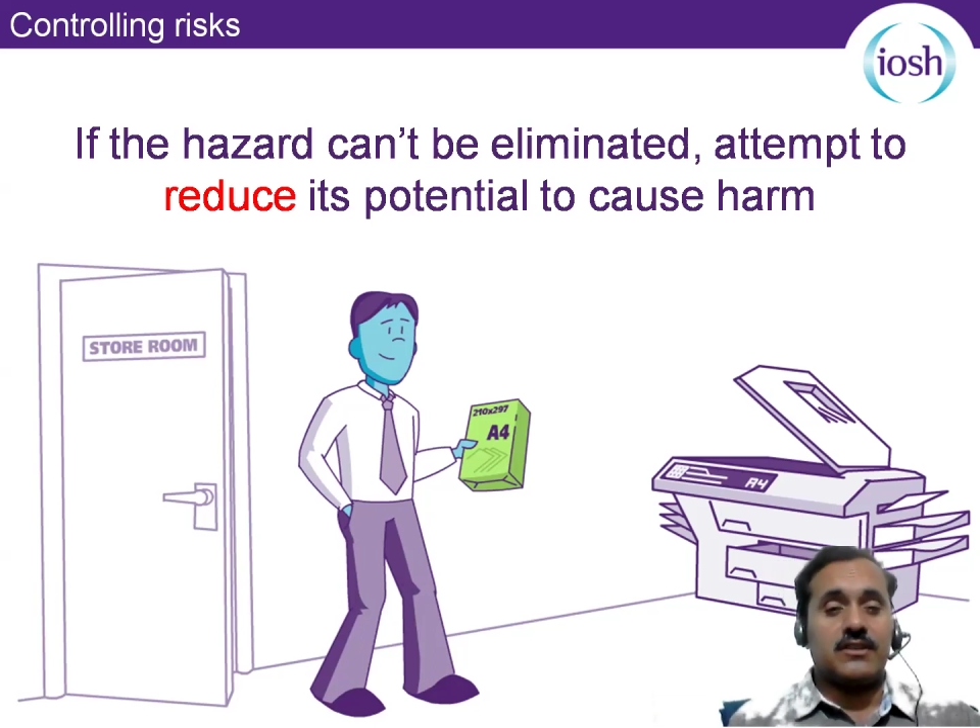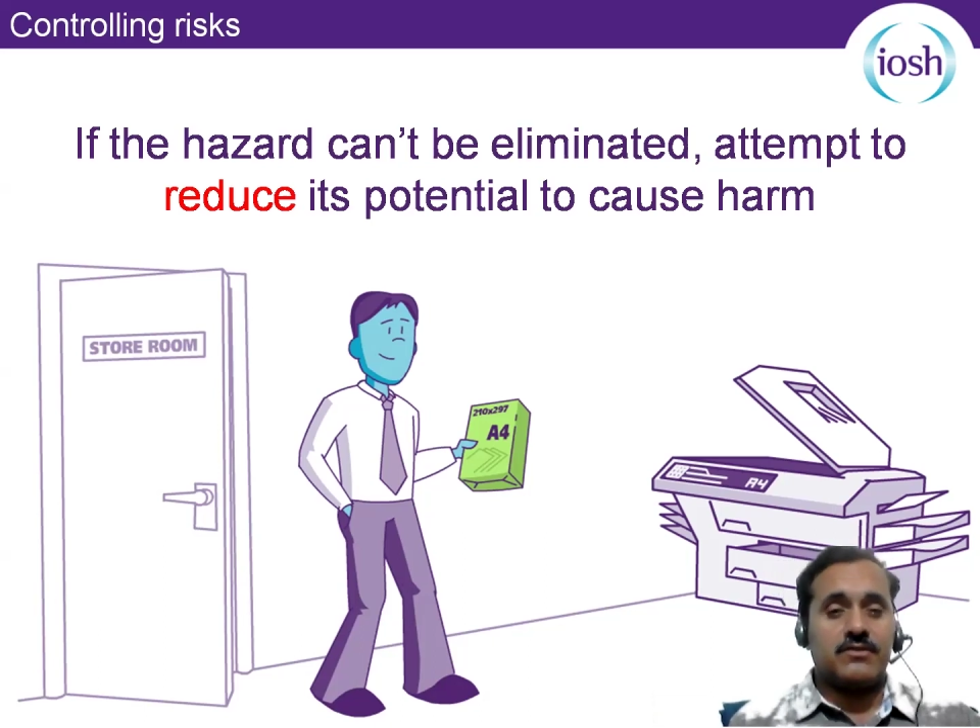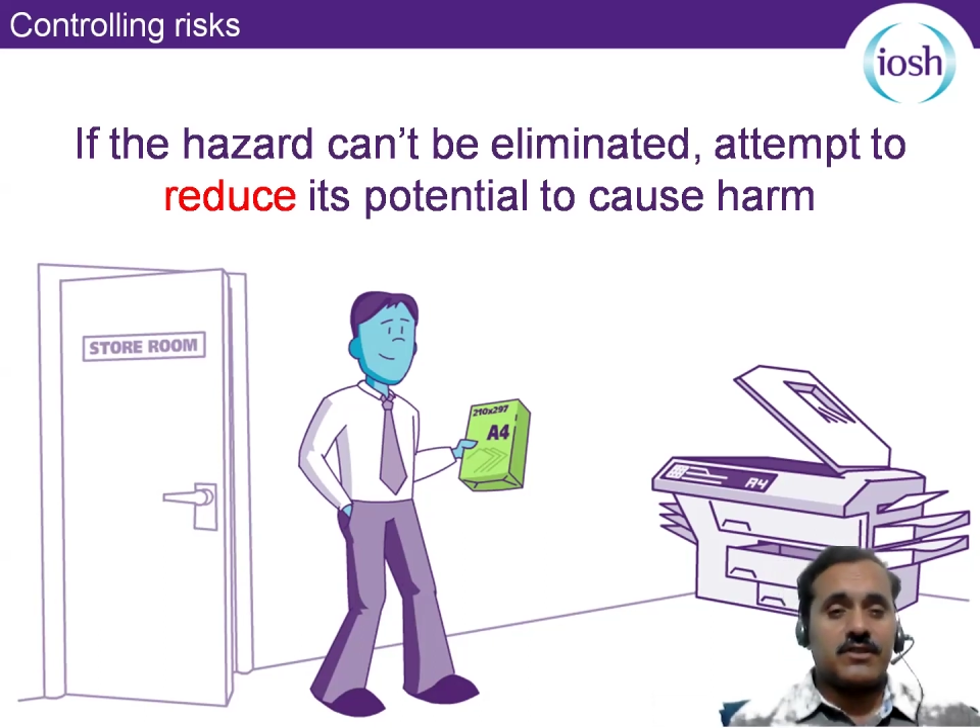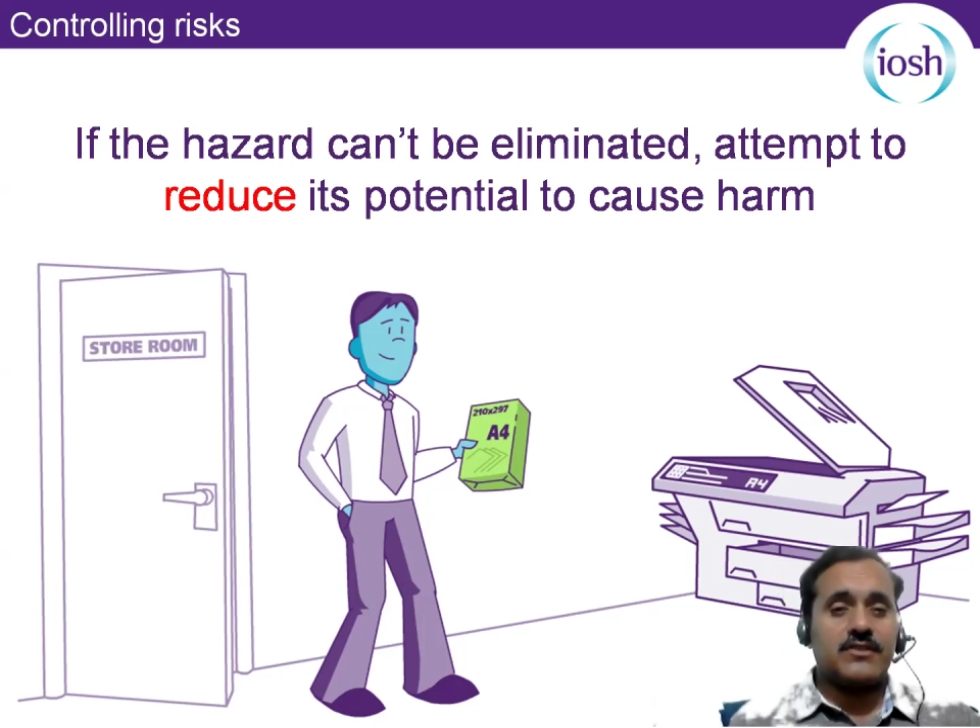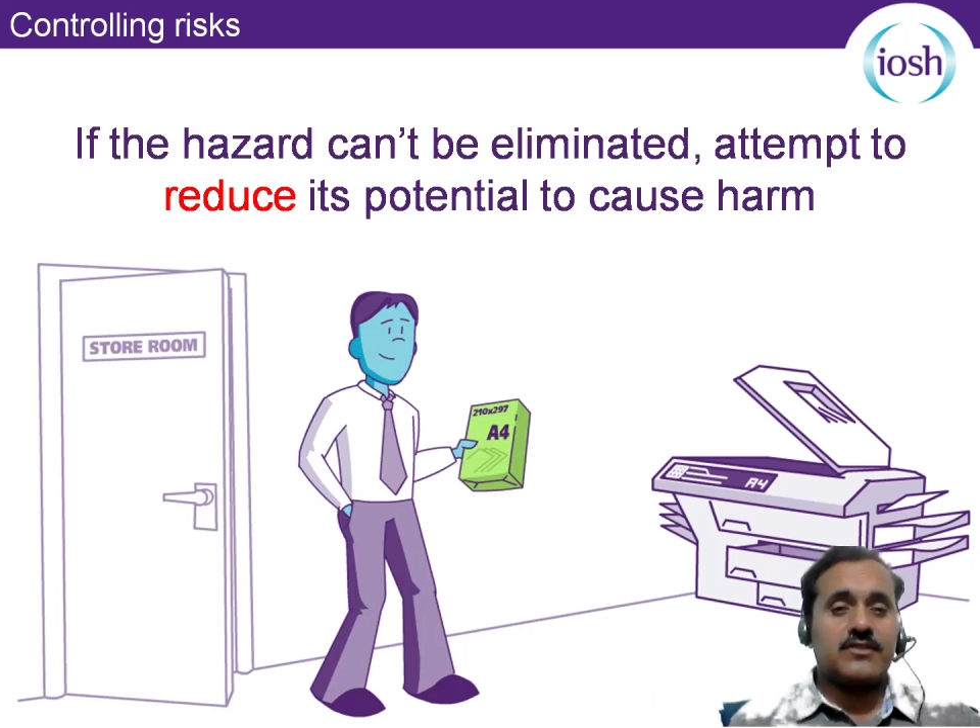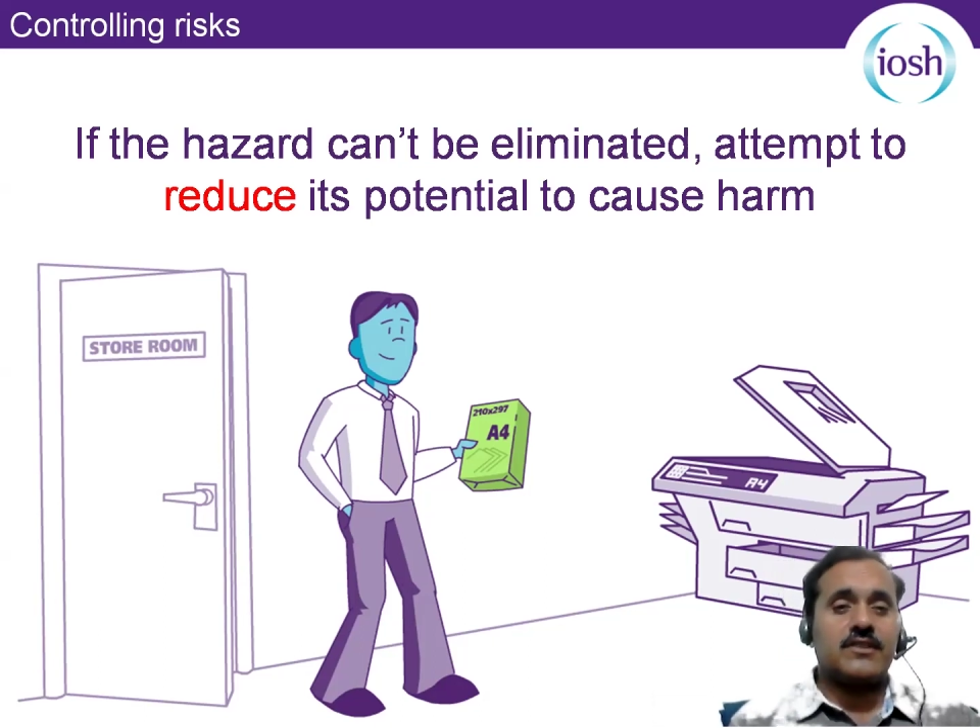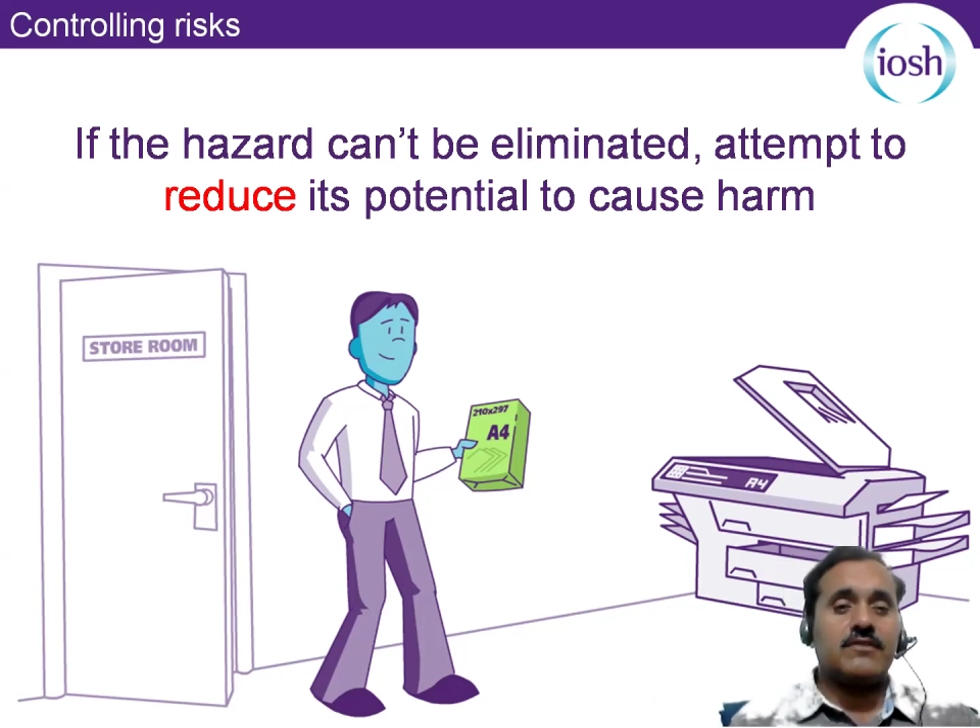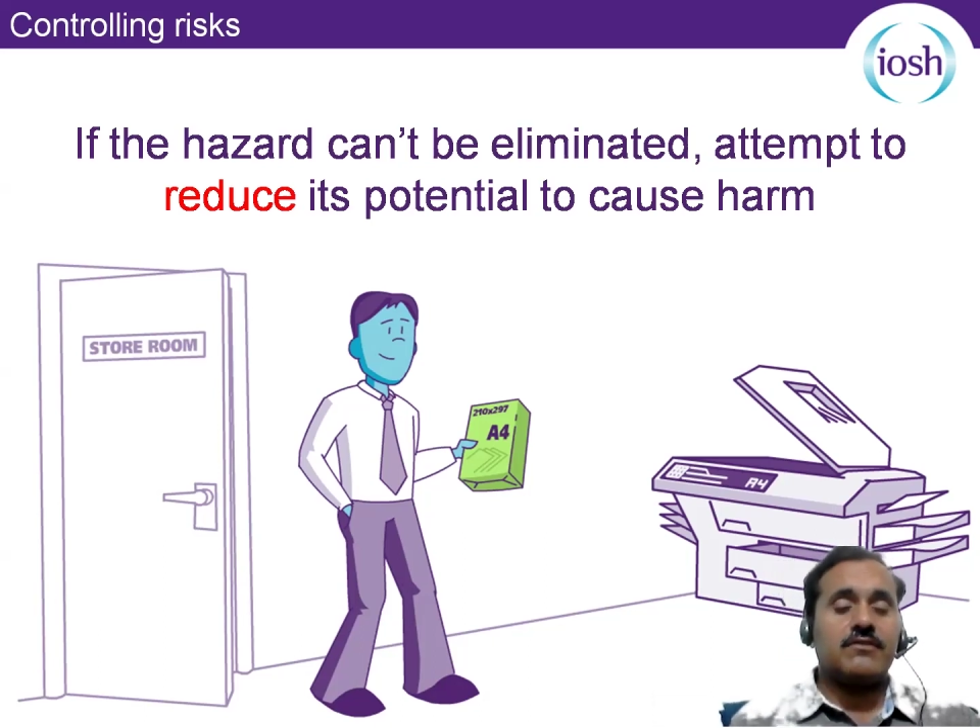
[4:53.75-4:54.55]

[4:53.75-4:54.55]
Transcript: defensive